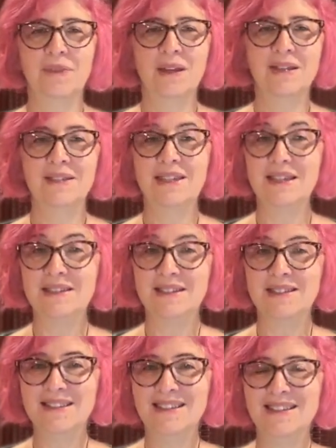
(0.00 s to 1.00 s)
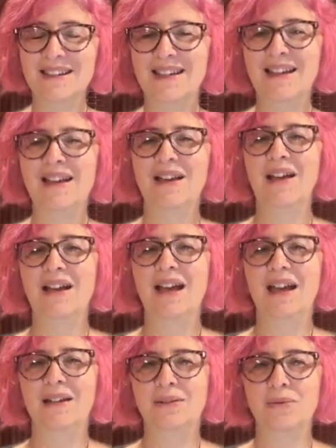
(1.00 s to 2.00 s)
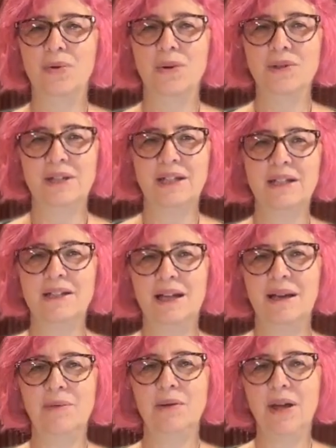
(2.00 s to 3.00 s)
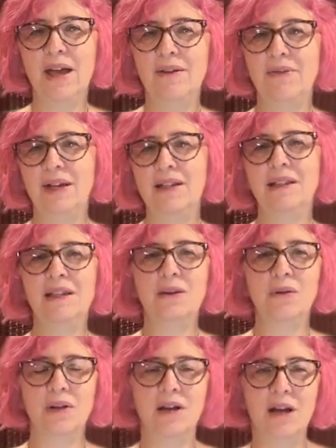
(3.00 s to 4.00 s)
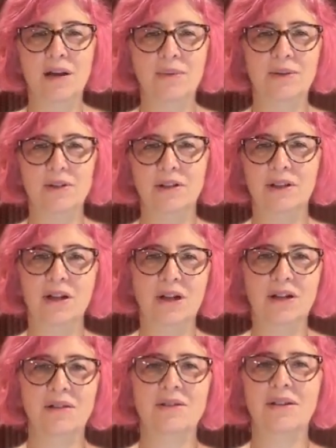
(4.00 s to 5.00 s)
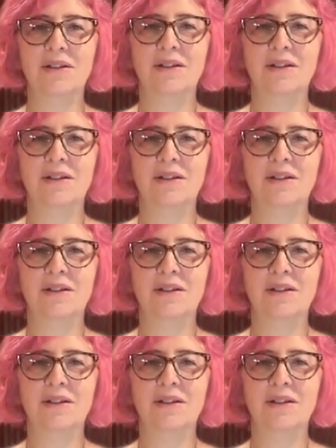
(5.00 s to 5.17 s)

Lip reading: seasons, and of course anytime you have anything going on with the lungs,